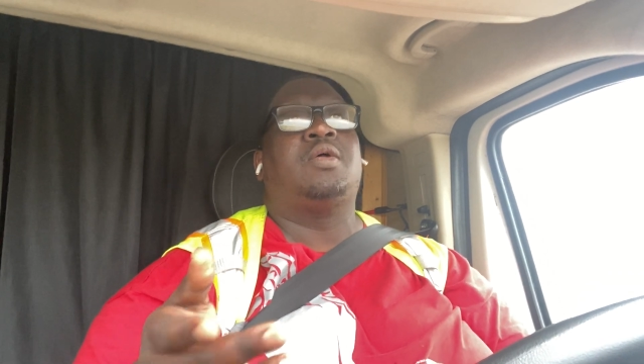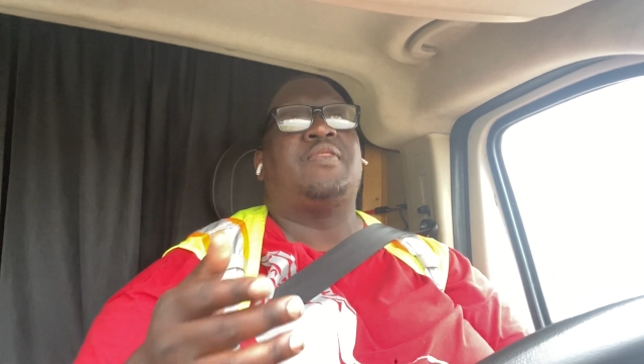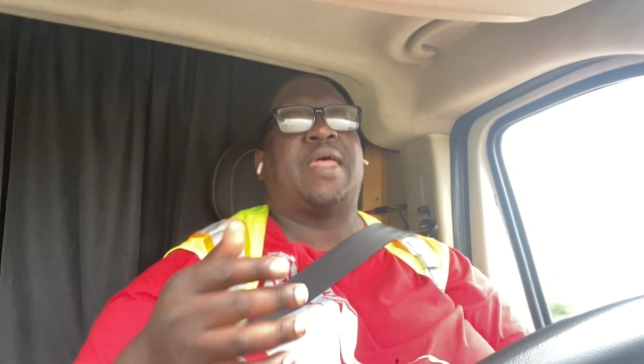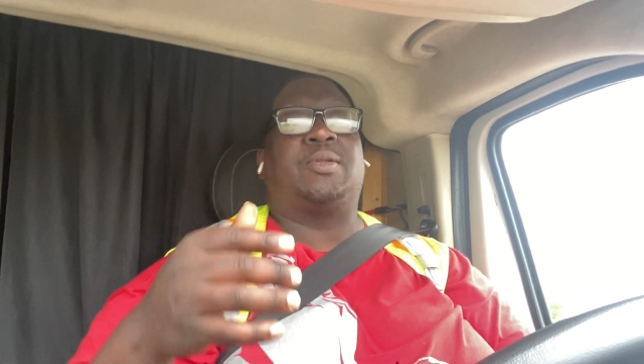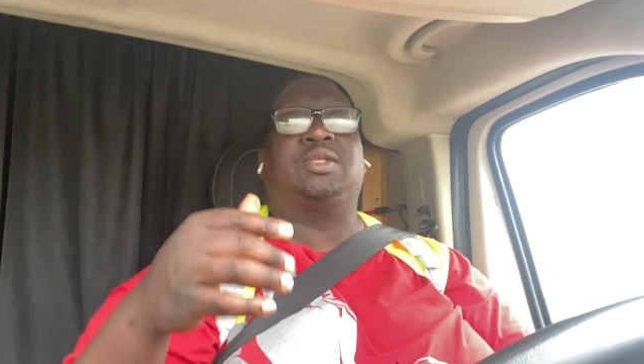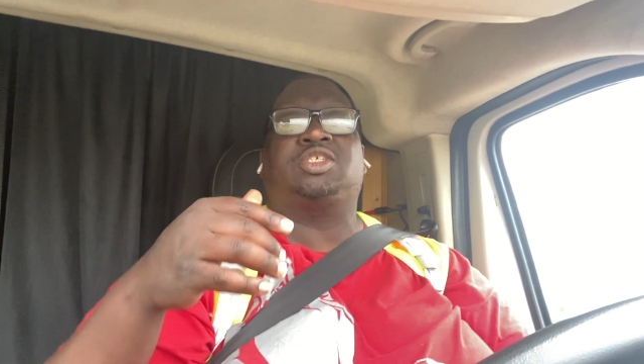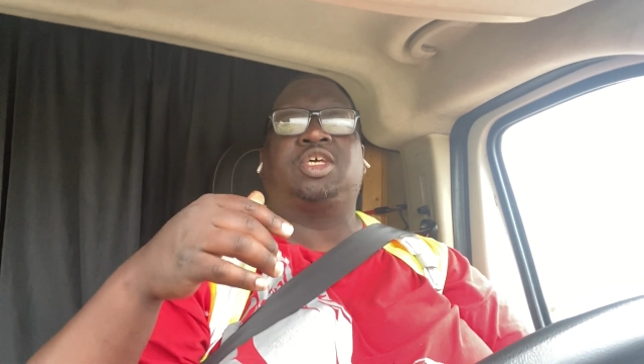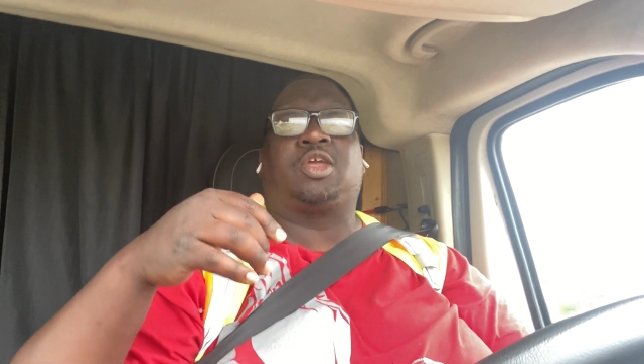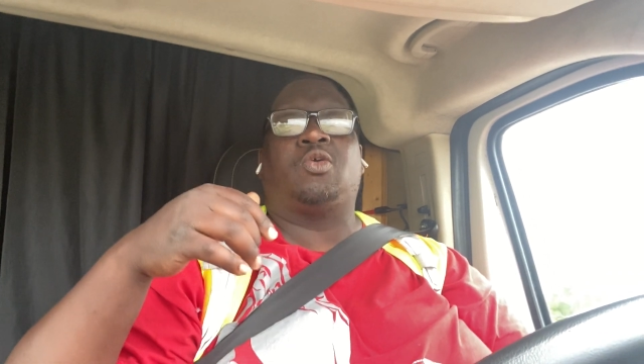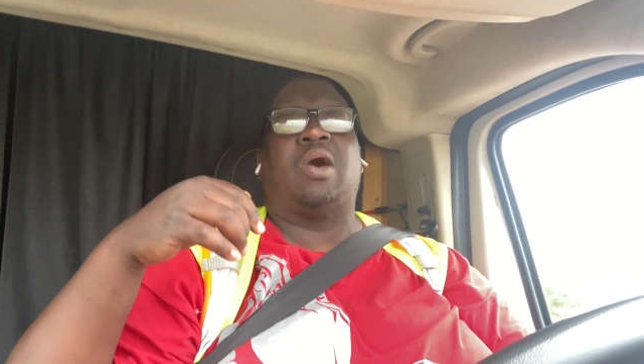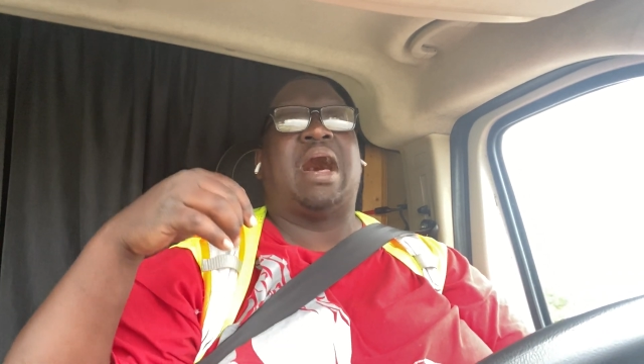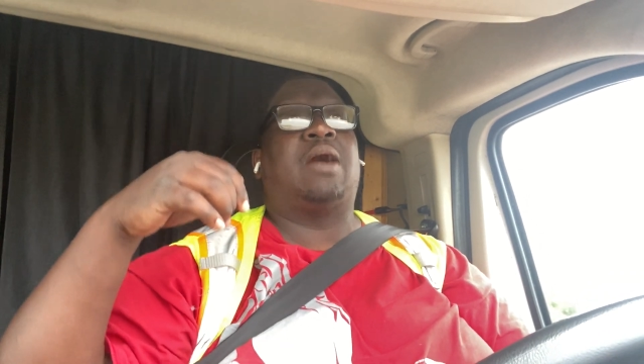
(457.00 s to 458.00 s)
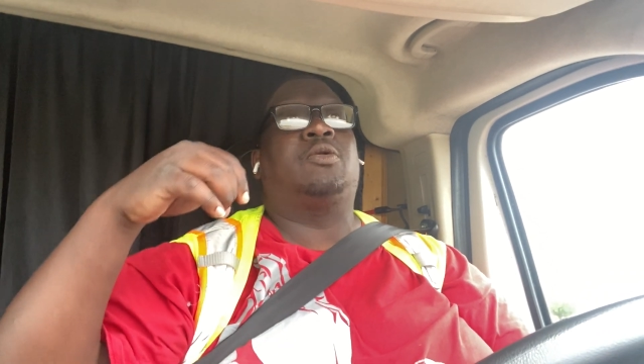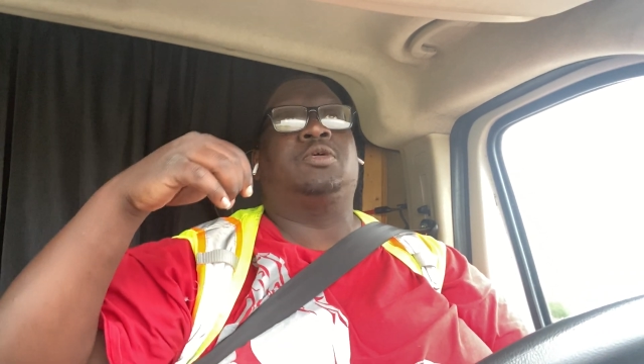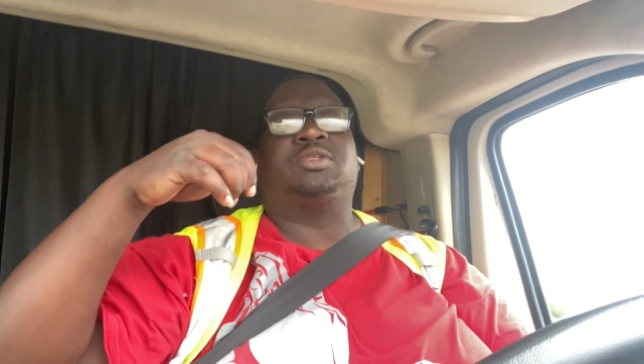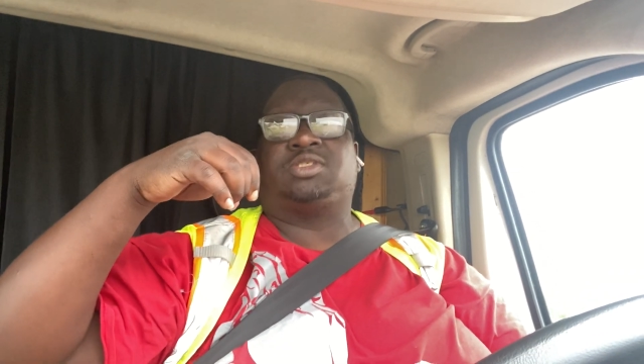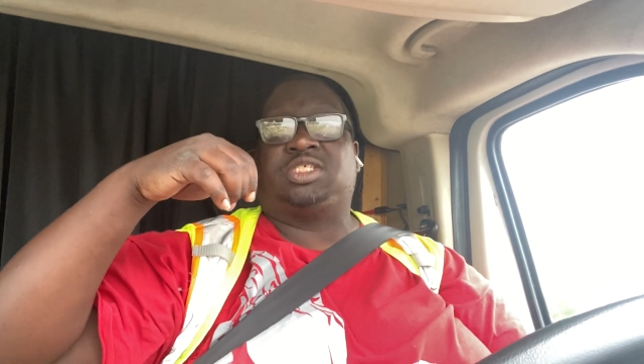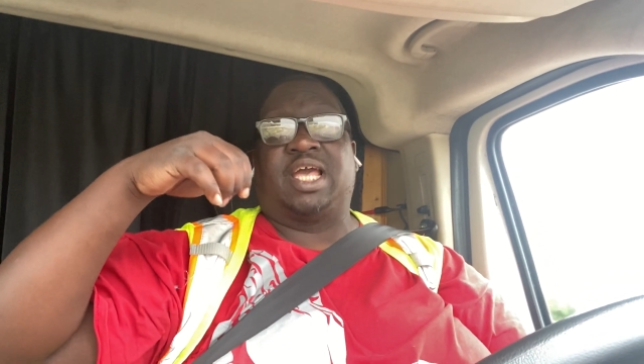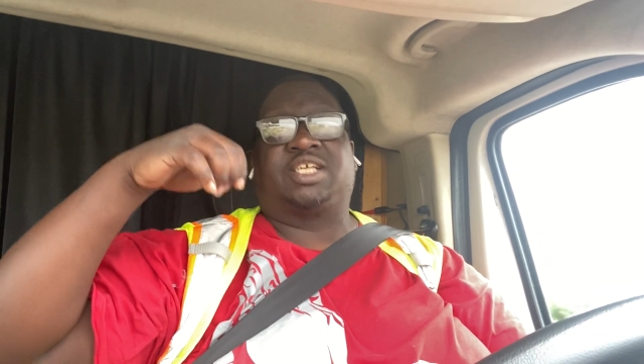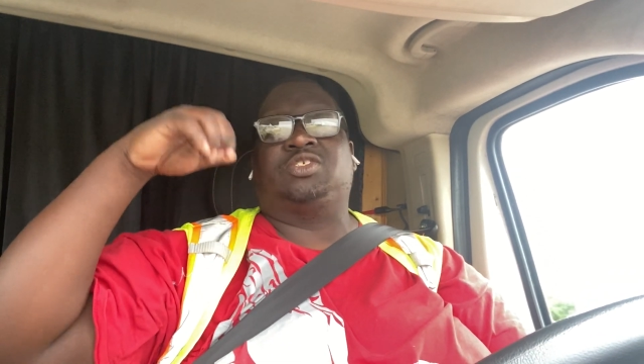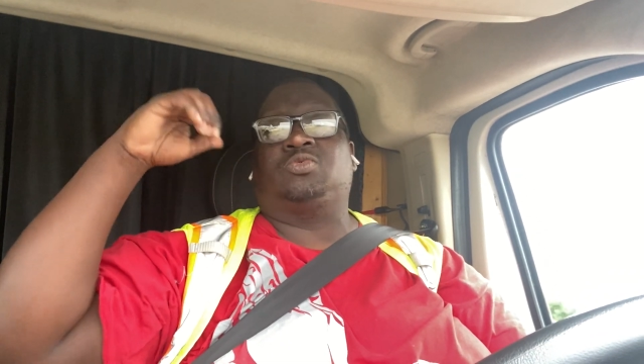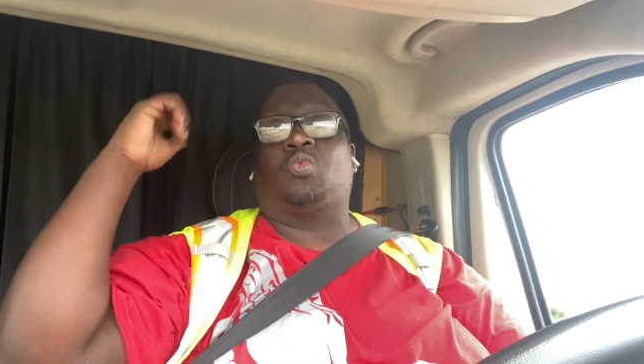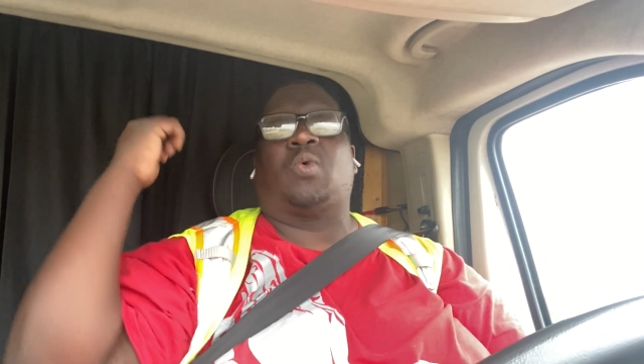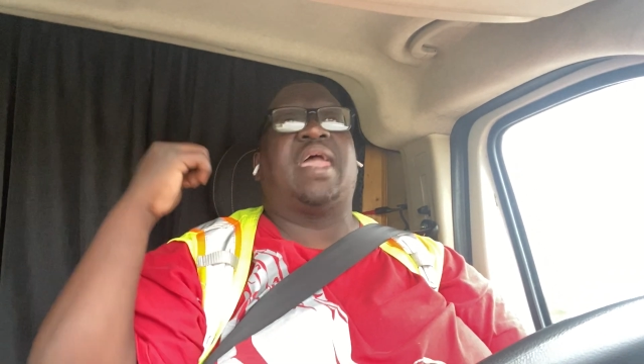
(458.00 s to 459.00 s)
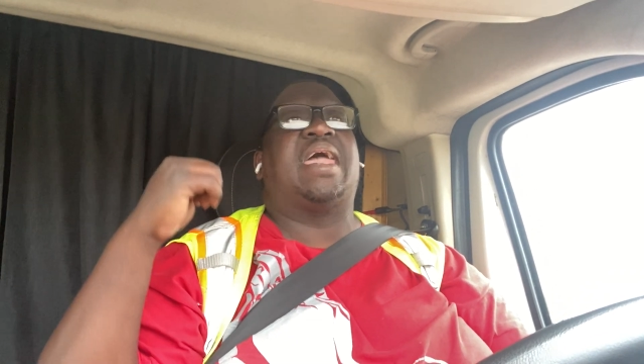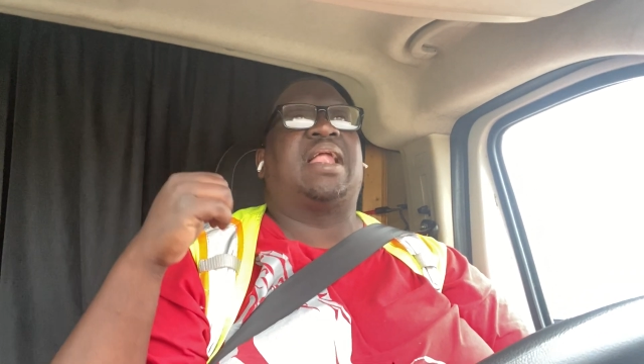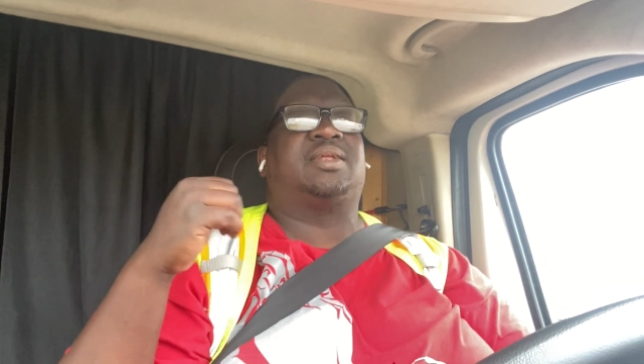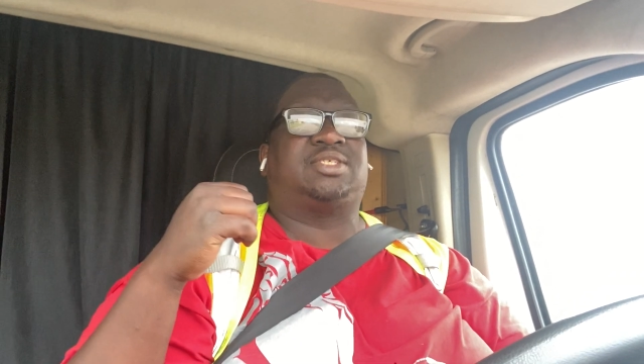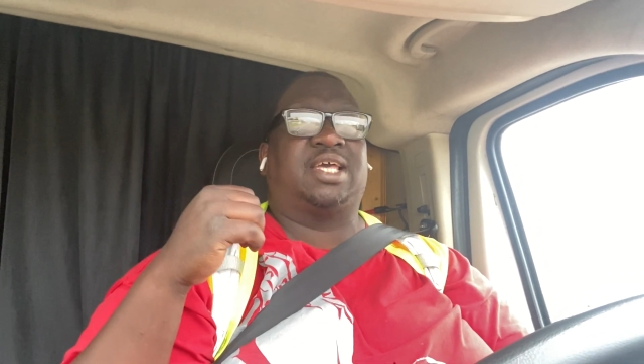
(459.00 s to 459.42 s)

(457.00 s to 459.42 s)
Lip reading: that would have took you out of Texas, way out of